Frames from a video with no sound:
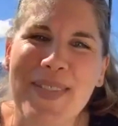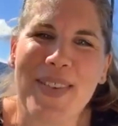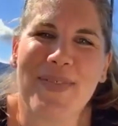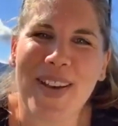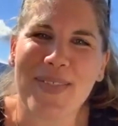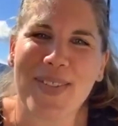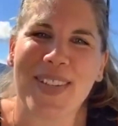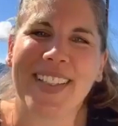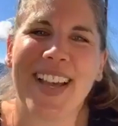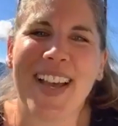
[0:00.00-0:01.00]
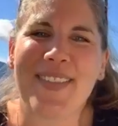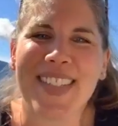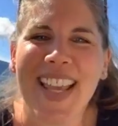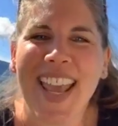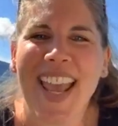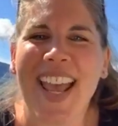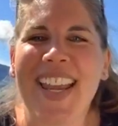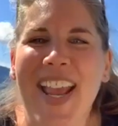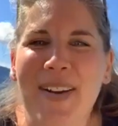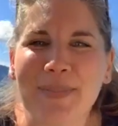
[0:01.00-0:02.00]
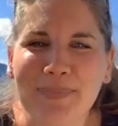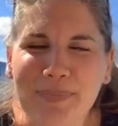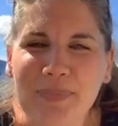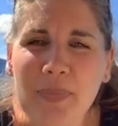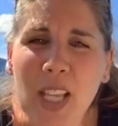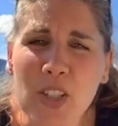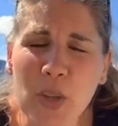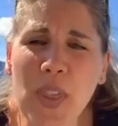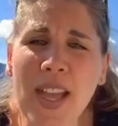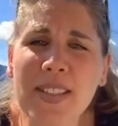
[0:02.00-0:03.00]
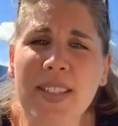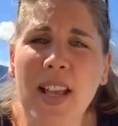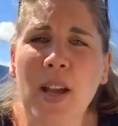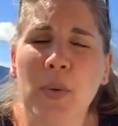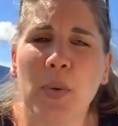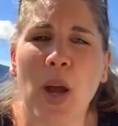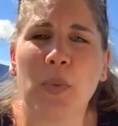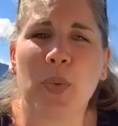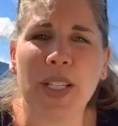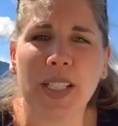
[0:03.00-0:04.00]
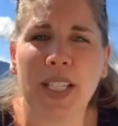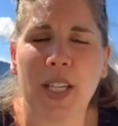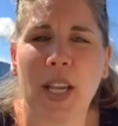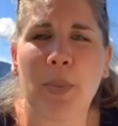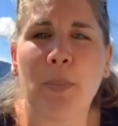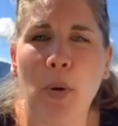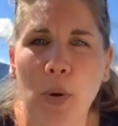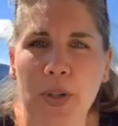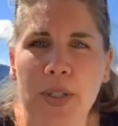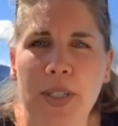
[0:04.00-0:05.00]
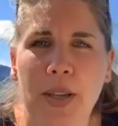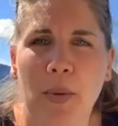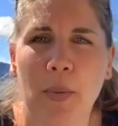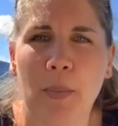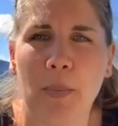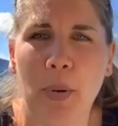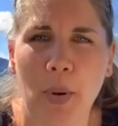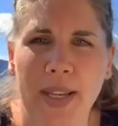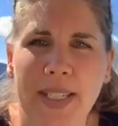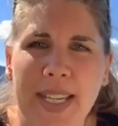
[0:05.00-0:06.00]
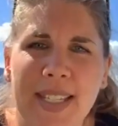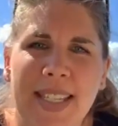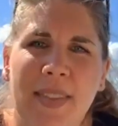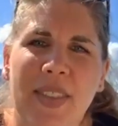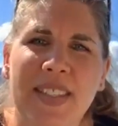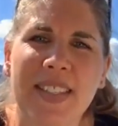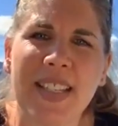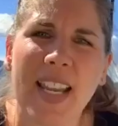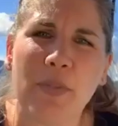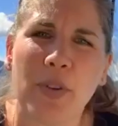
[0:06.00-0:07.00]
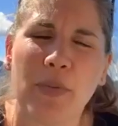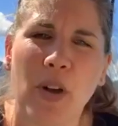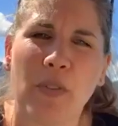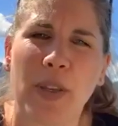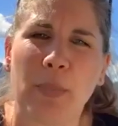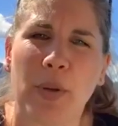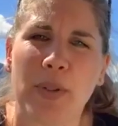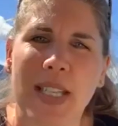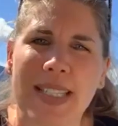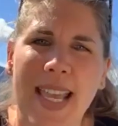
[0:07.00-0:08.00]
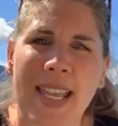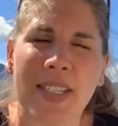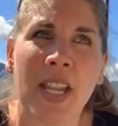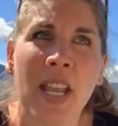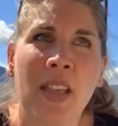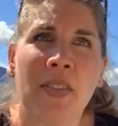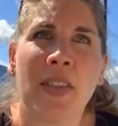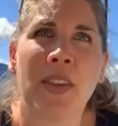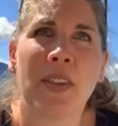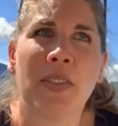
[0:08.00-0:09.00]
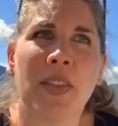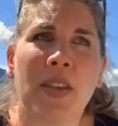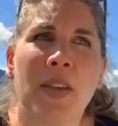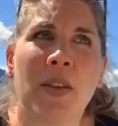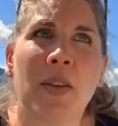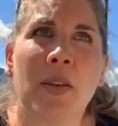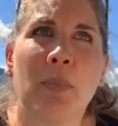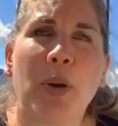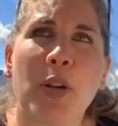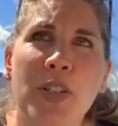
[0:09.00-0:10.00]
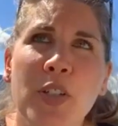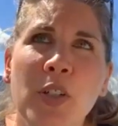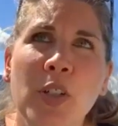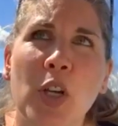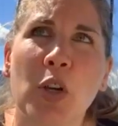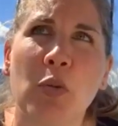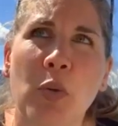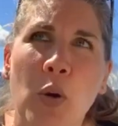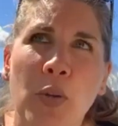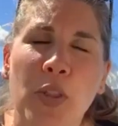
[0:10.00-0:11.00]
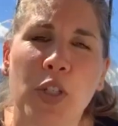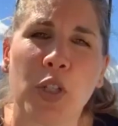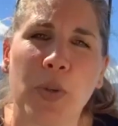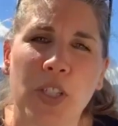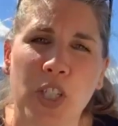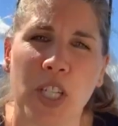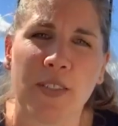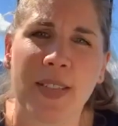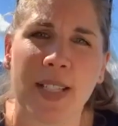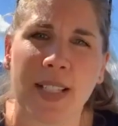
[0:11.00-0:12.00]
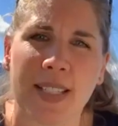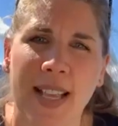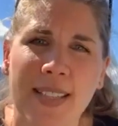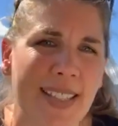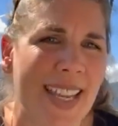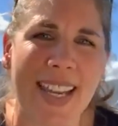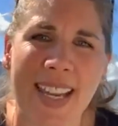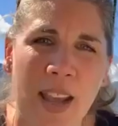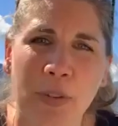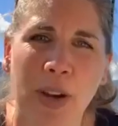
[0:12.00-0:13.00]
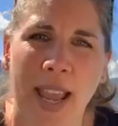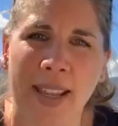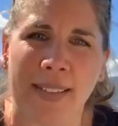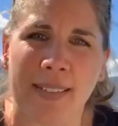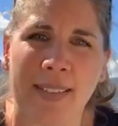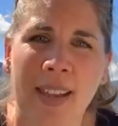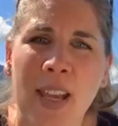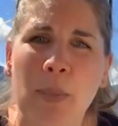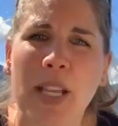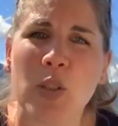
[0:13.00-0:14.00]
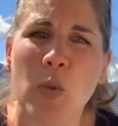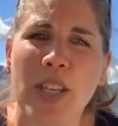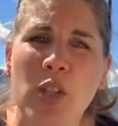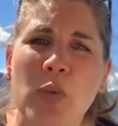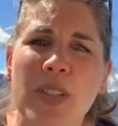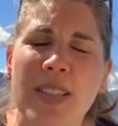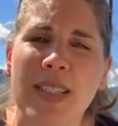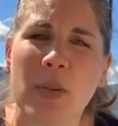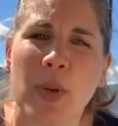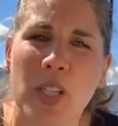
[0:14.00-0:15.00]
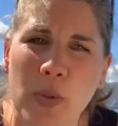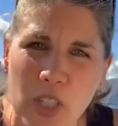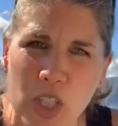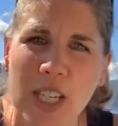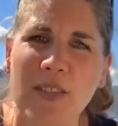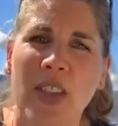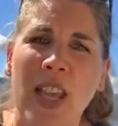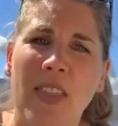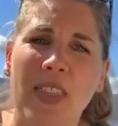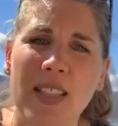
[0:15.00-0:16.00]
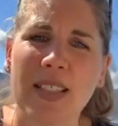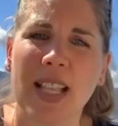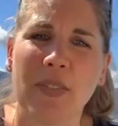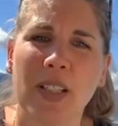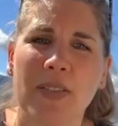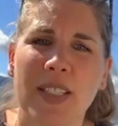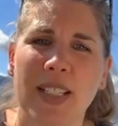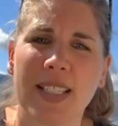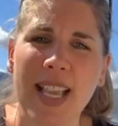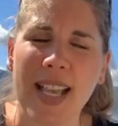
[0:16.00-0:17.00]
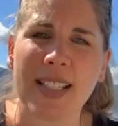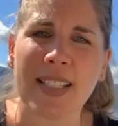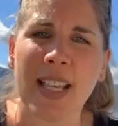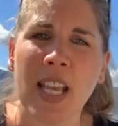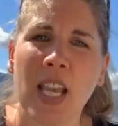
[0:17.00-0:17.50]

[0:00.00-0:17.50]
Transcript: The fun of doing lives. Anyhow, so that's a really important point, is that this is an ever-evolving process, and the personal growth to achieve success, it never ends, because when you achieve this level of success,